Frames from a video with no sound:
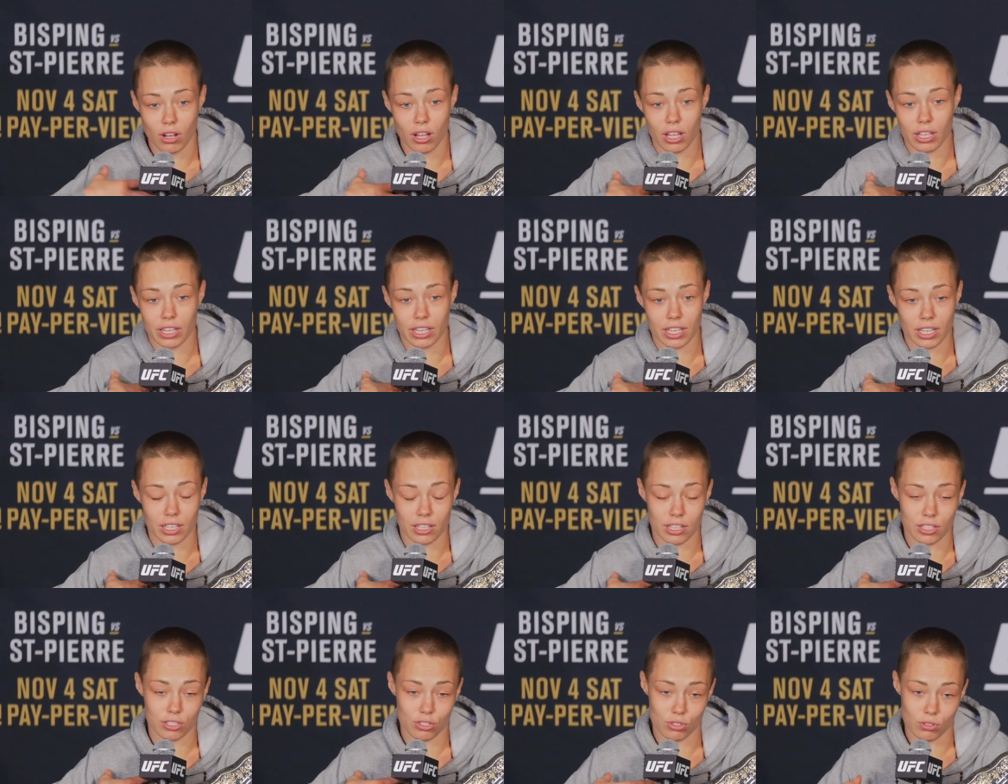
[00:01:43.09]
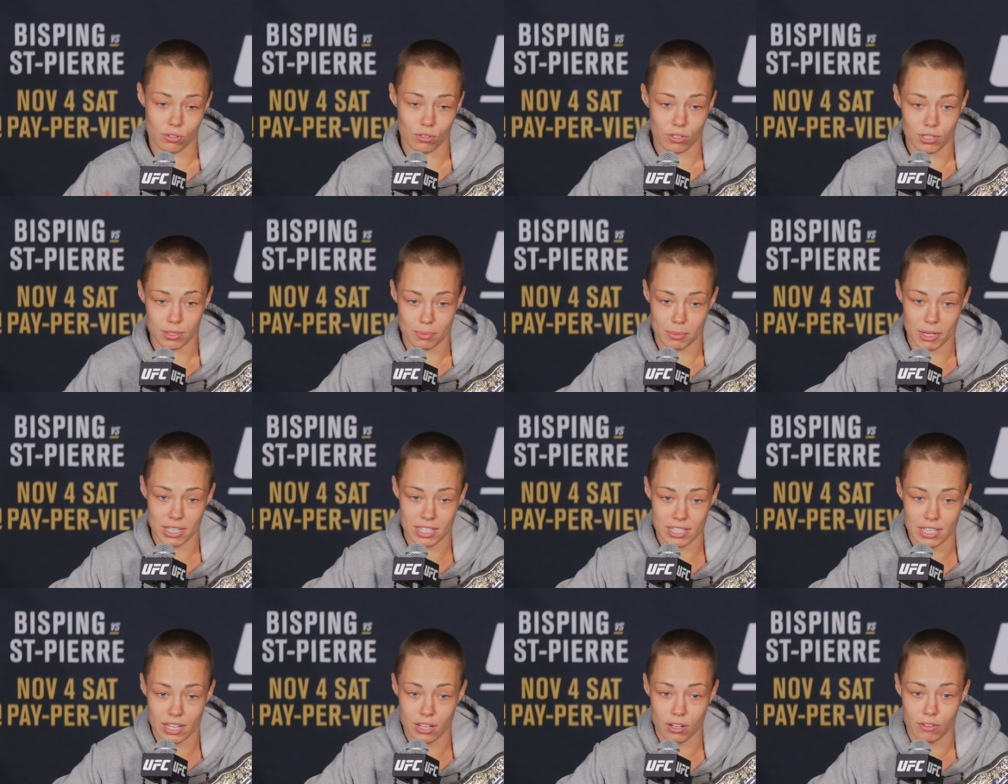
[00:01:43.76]
All I can control is
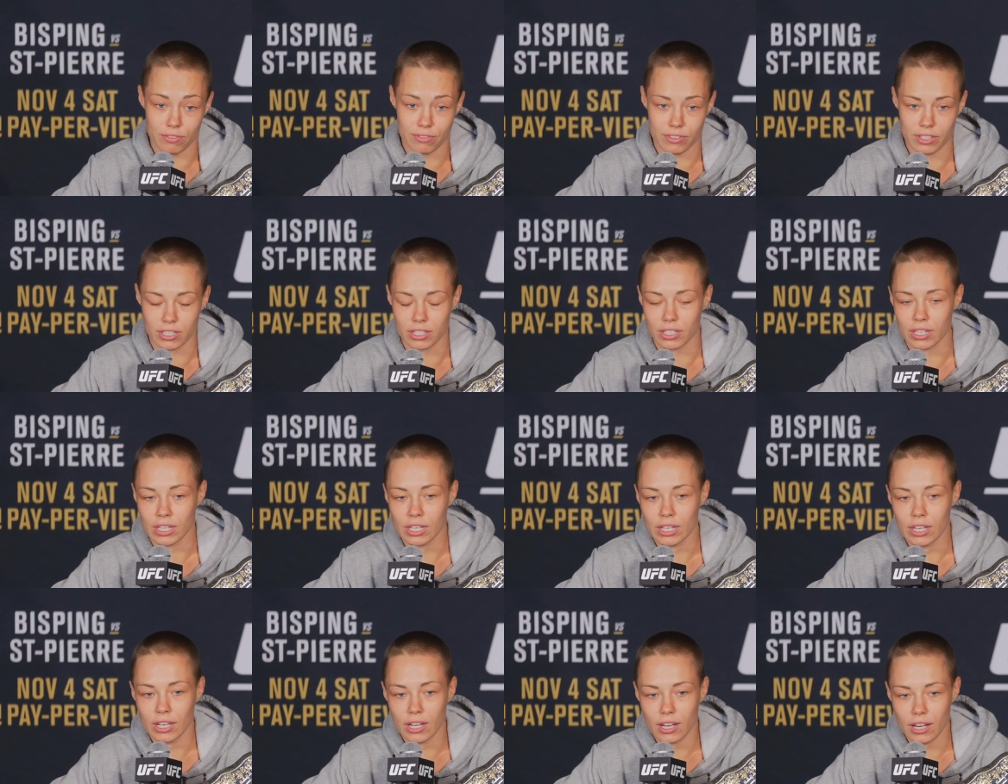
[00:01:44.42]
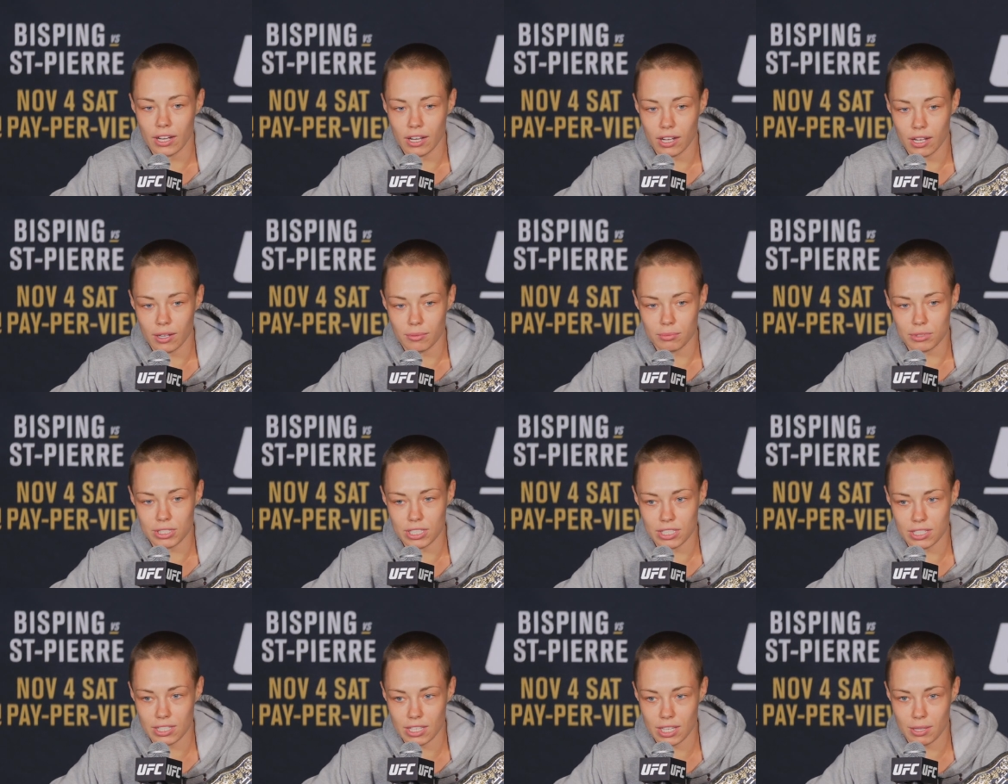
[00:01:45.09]
myself, and um,
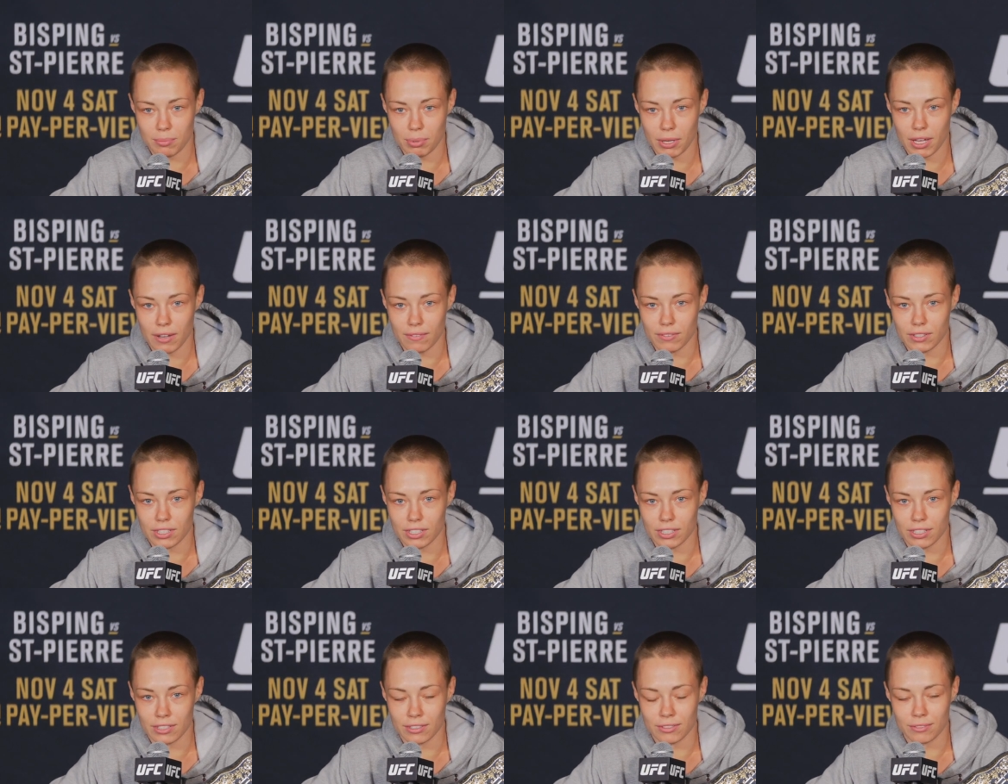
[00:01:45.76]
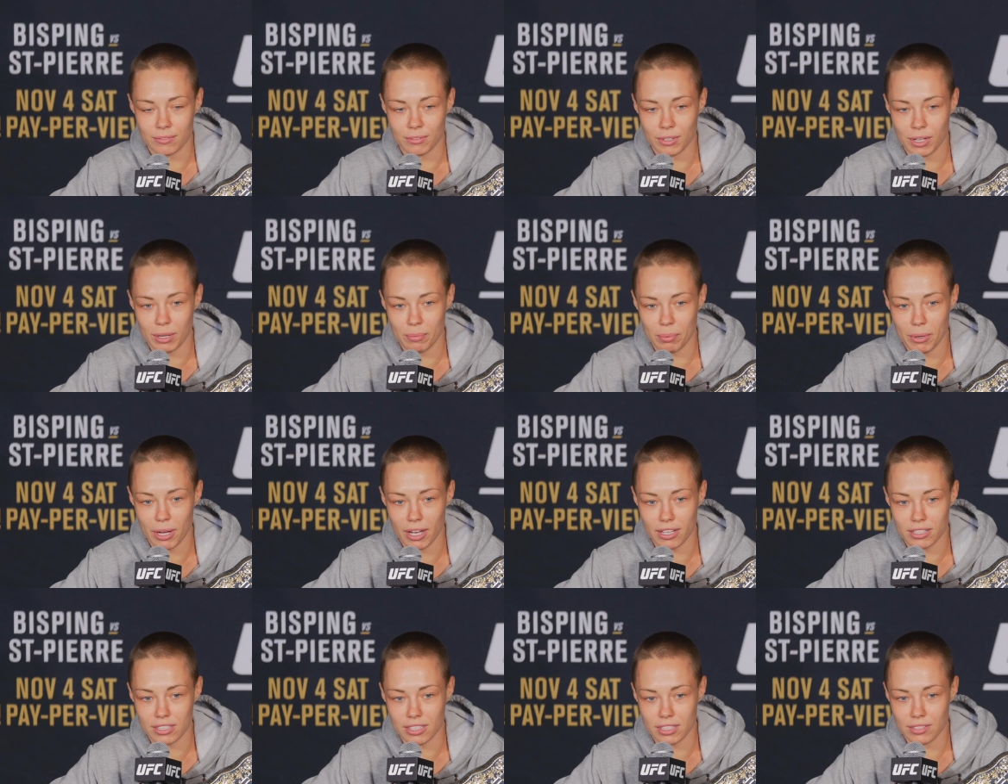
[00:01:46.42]
just keep having a, a
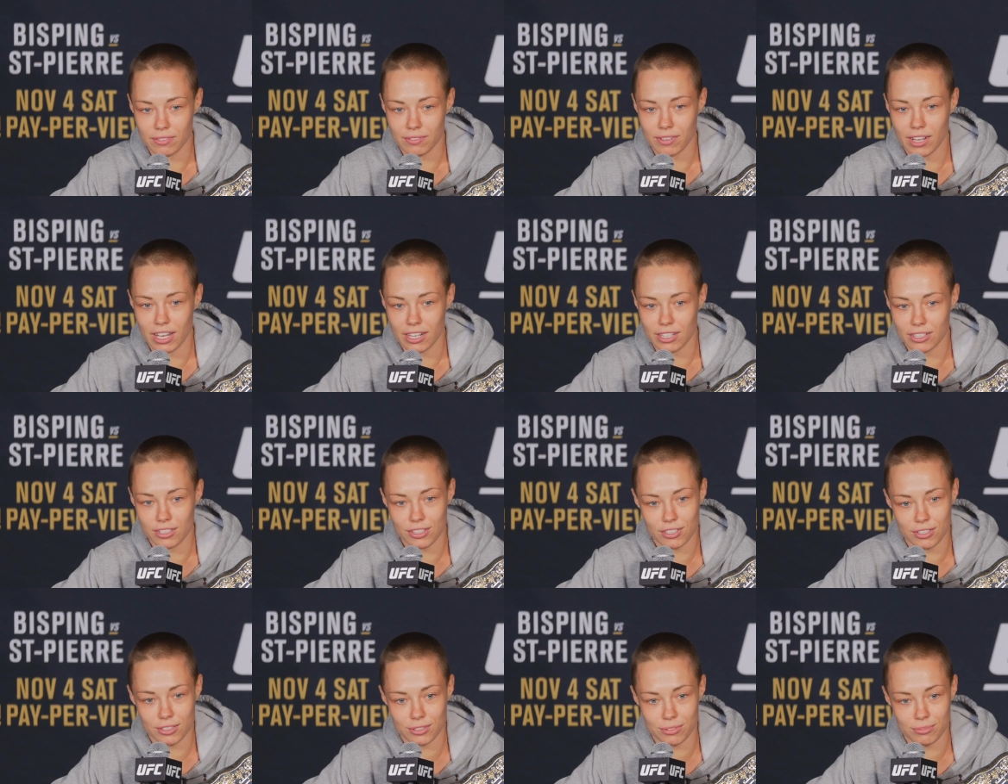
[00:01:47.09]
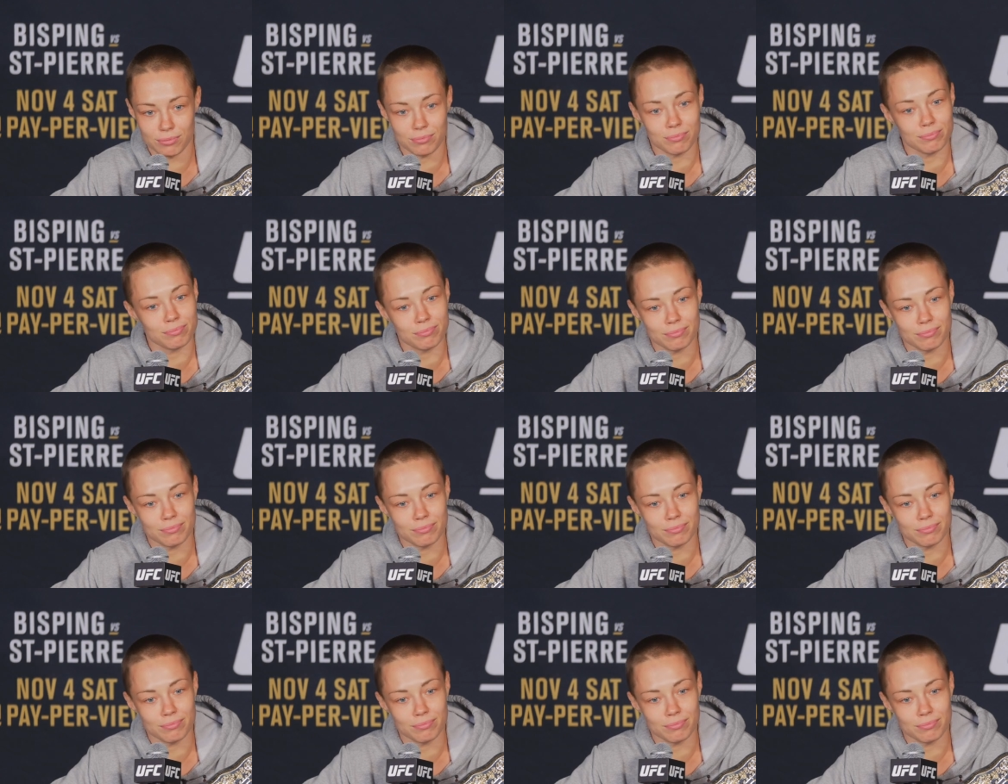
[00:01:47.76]
positive attitude